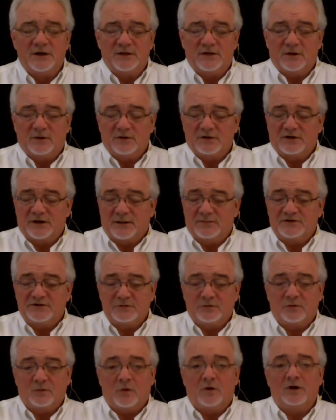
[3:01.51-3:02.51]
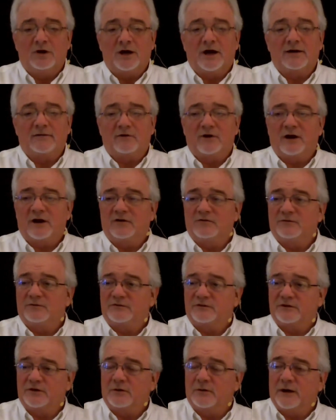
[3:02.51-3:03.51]
The only time she would walk out of her house was
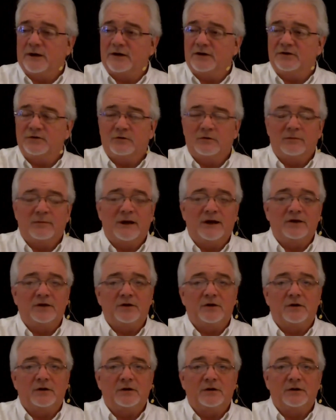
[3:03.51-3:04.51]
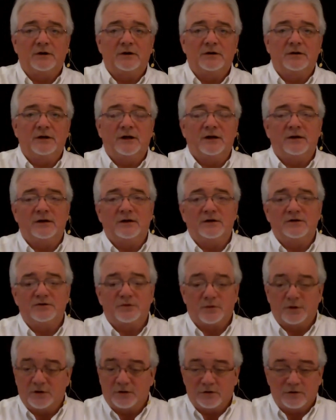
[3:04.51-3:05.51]
to go out into her backyard and
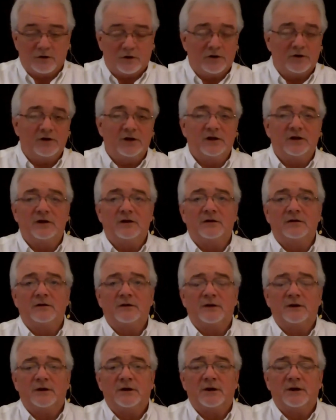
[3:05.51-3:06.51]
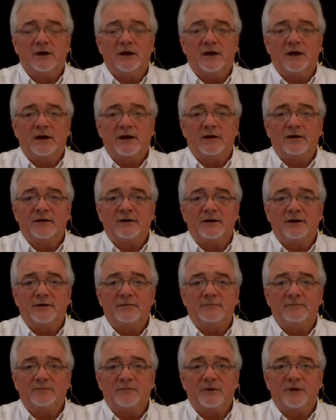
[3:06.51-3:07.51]
enjoy her gardening
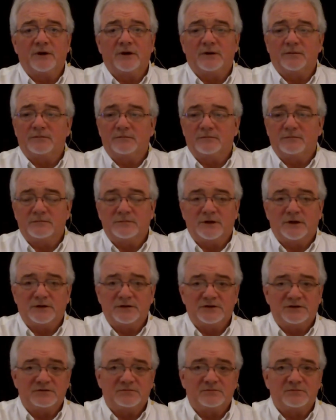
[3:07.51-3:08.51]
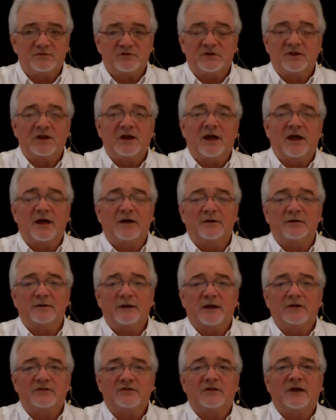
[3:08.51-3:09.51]
and just sitting
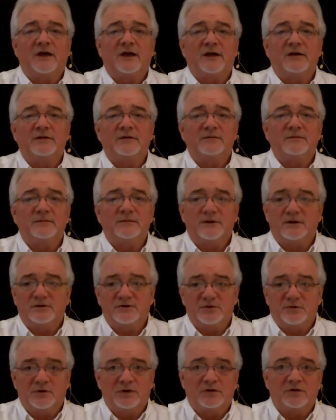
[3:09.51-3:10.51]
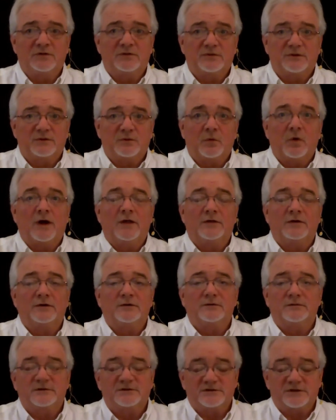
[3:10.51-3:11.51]
outside, enjoying the
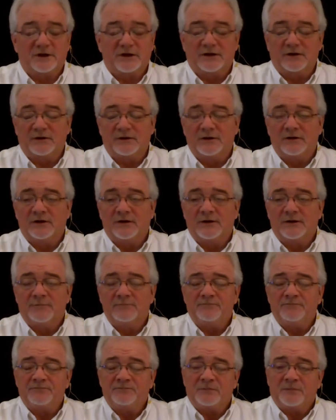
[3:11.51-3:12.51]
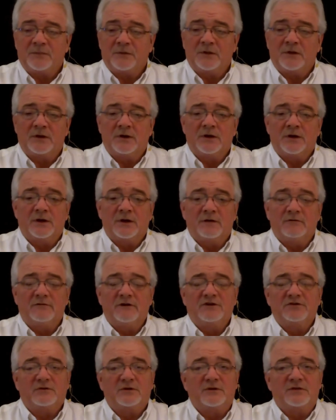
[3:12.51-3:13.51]
weather, the sun.
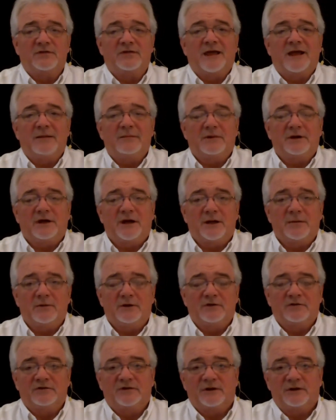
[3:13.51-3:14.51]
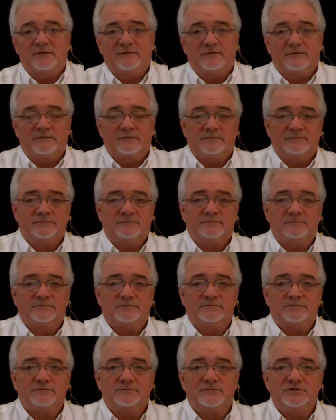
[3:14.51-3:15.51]
Eventually that became unsafe.
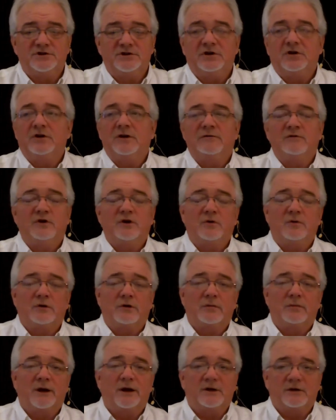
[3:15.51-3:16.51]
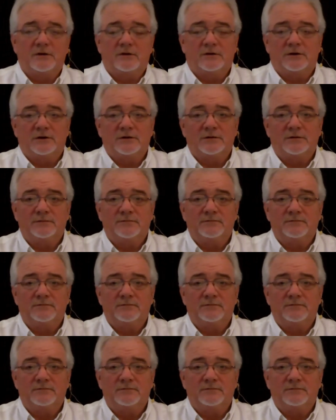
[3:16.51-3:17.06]
She couldn't even go in her backyard.